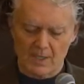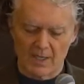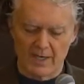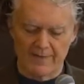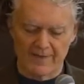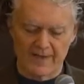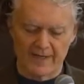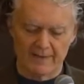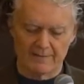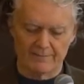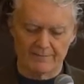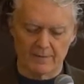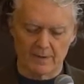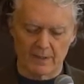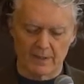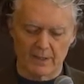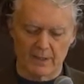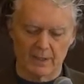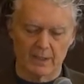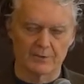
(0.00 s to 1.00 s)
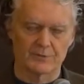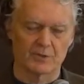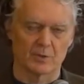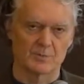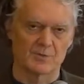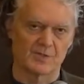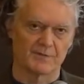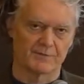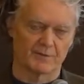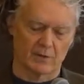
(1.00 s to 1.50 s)
And then uh, in uh,
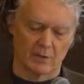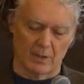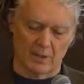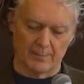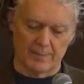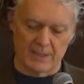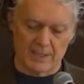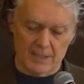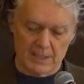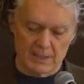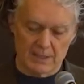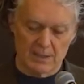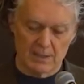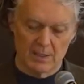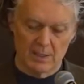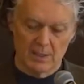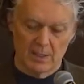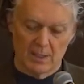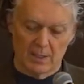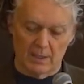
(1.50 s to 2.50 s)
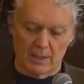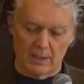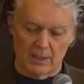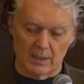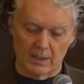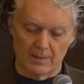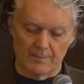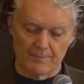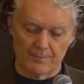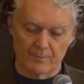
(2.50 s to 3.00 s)
terms of Club E,
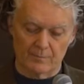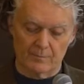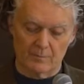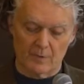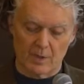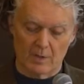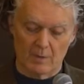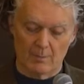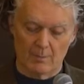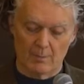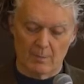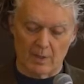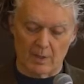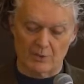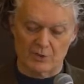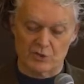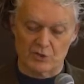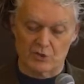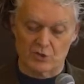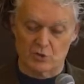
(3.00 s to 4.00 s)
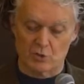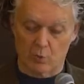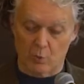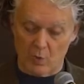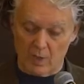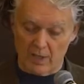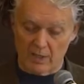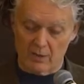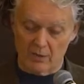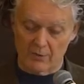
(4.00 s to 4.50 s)
um, March
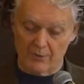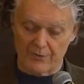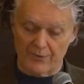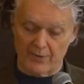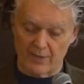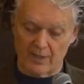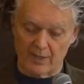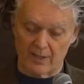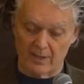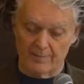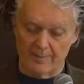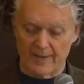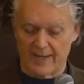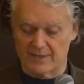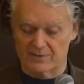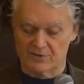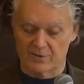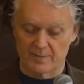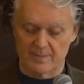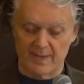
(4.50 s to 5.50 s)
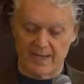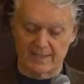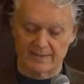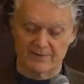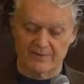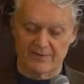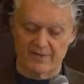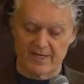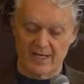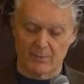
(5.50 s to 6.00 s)
12th, um, actually
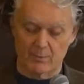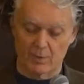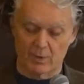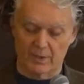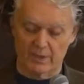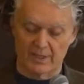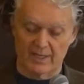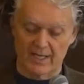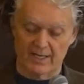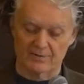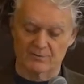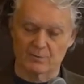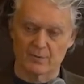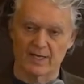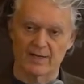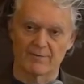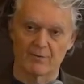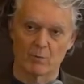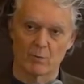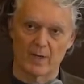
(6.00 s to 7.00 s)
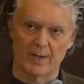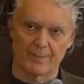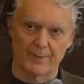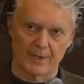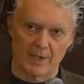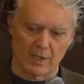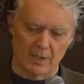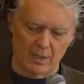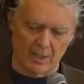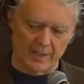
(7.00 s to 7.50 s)
back to the Network Connect, we have a
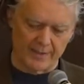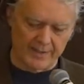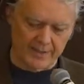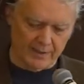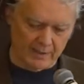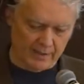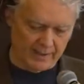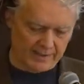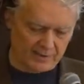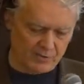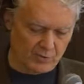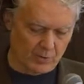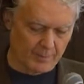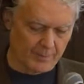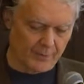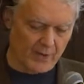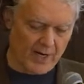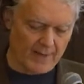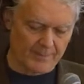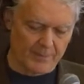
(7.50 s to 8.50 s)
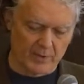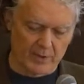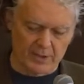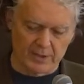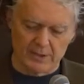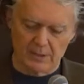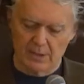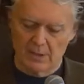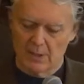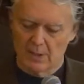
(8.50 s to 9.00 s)
webinar on intellectual
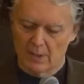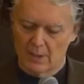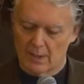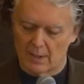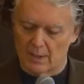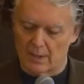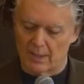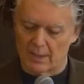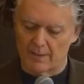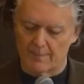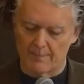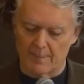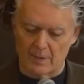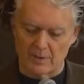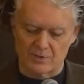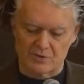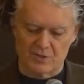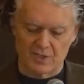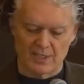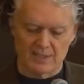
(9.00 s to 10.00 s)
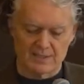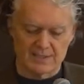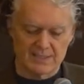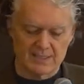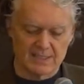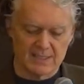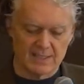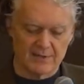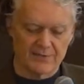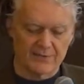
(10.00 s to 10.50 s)
property. Uh, March
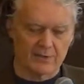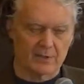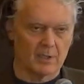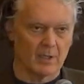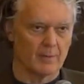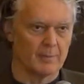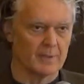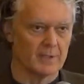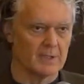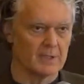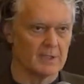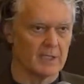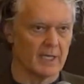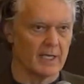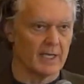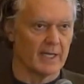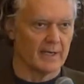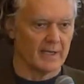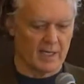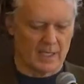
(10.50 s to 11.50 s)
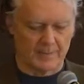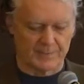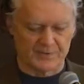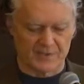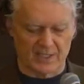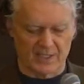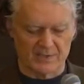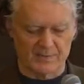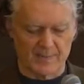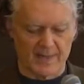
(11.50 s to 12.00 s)
19th, Club E and
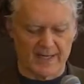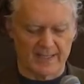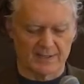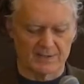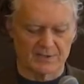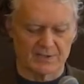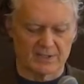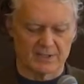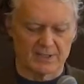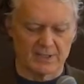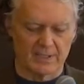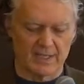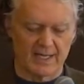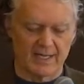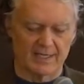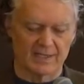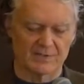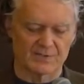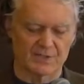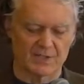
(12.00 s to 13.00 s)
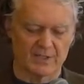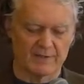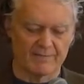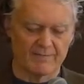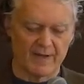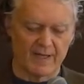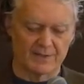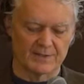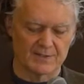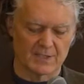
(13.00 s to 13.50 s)
Upsize Magazine has an
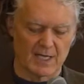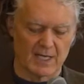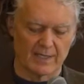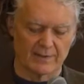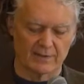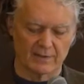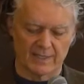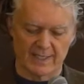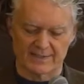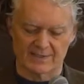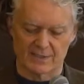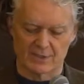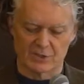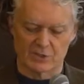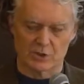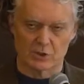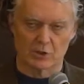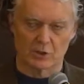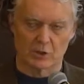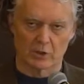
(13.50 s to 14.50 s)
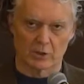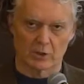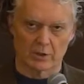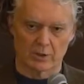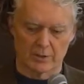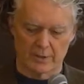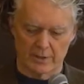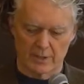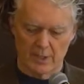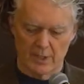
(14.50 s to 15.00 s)
event on lessons
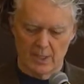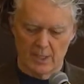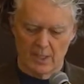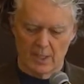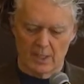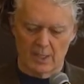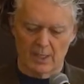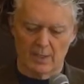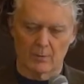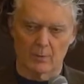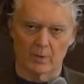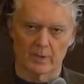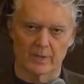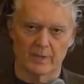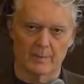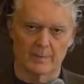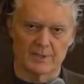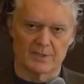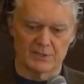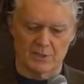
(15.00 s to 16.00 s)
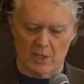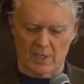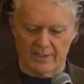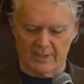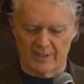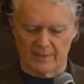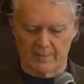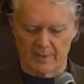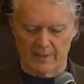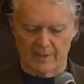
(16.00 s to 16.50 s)
learned. Uh, we're going to be
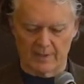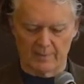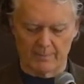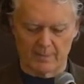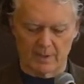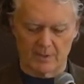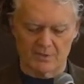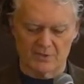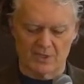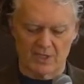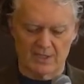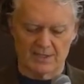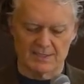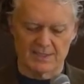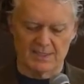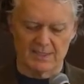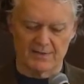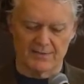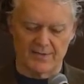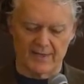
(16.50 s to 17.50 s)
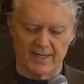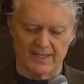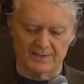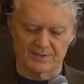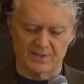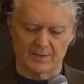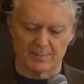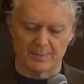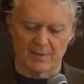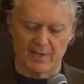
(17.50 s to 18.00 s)
talking about on March 19th
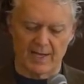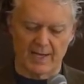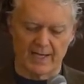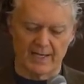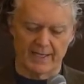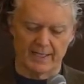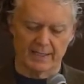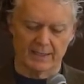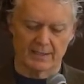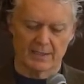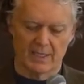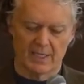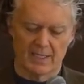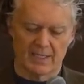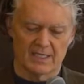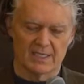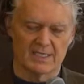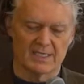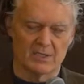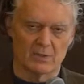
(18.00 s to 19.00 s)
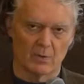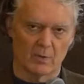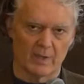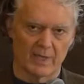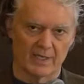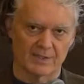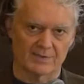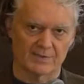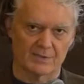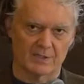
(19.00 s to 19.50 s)
exit planning,
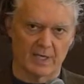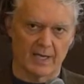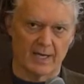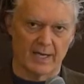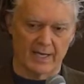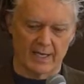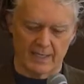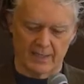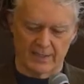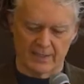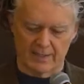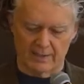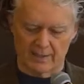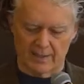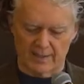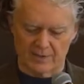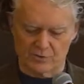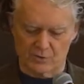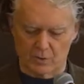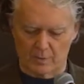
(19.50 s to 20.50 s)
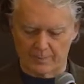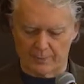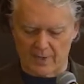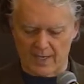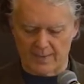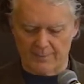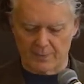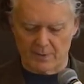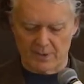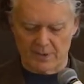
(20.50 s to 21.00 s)
EOS, and intellectual
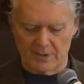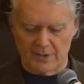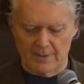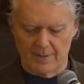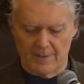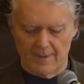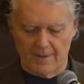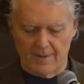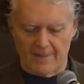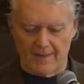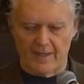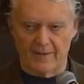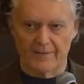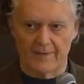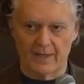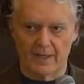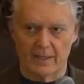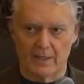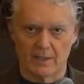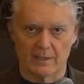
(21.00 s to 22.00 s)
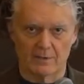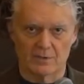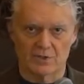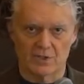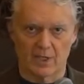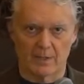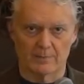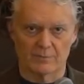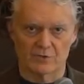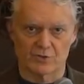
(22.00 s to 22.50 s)
property and then
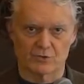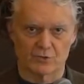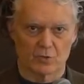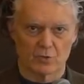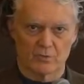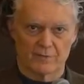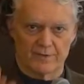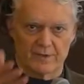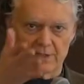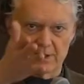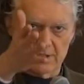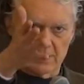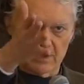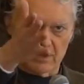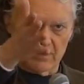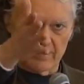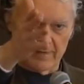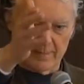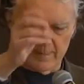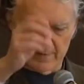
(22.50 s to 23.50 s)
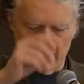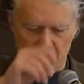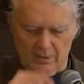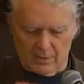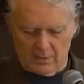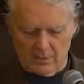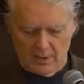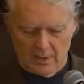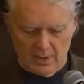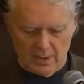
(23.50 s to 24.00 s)
Chum Struve here in the
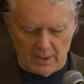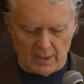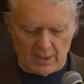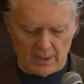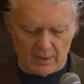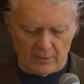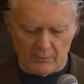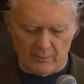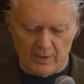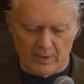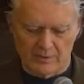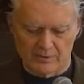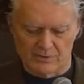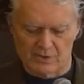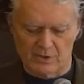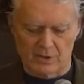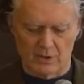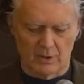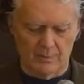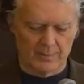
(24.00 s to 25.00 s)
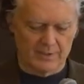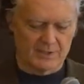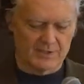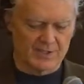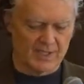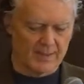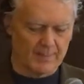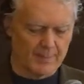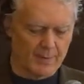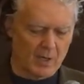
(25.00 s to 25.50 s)
middle uh, runs Club in
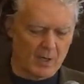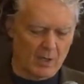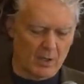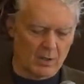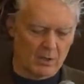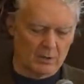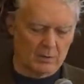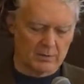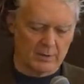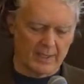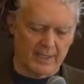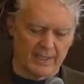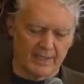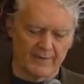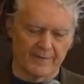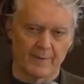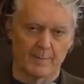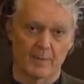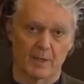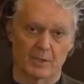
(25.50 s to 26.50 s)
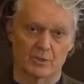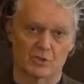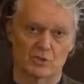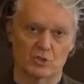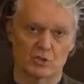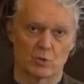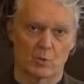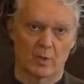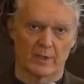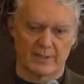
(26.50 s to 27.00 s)
St. Paul, and the March
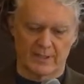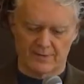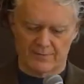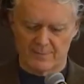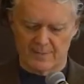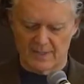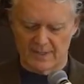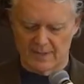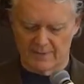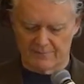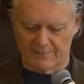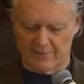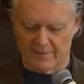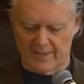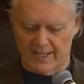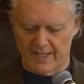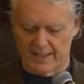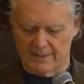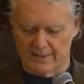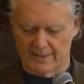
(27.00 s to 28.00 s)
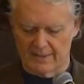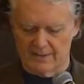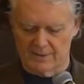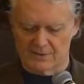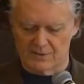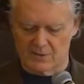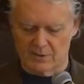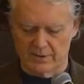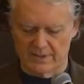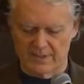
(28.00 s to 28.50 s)
20th meeting for that
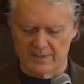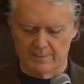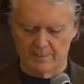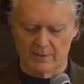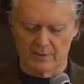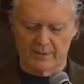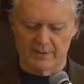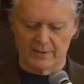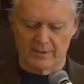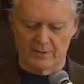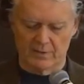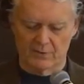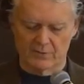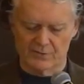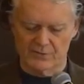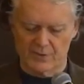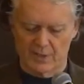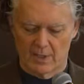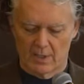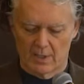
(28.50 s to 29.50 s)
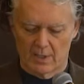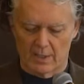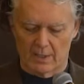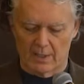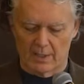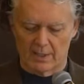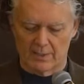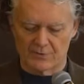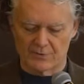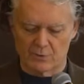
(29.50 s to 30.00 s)
is Lead Millennials
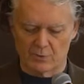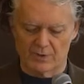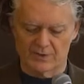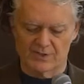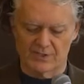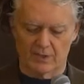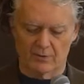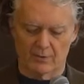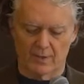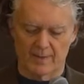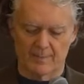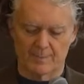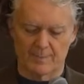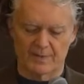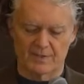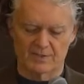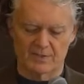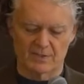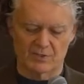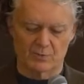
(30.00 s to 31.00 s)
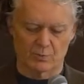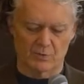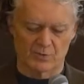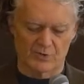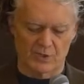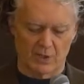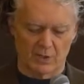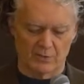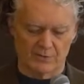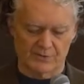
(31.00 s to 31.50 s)
uh, to Accelerate Business
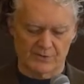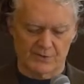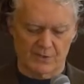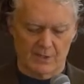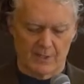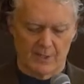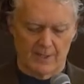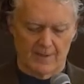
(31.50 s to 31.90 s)
Results.